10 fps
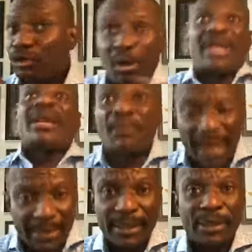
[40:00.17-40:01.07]
you're talking
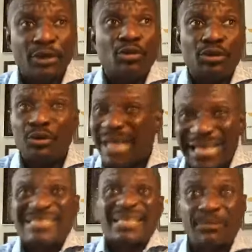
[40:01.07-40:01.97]
about you
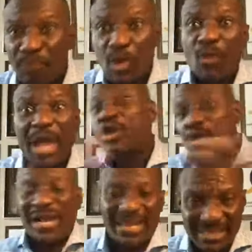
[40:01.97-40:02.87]
can't sleep. Meanwhile,
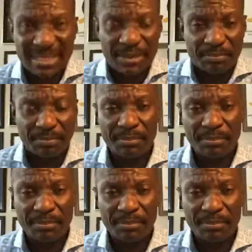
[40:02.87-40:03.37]
you can sleep.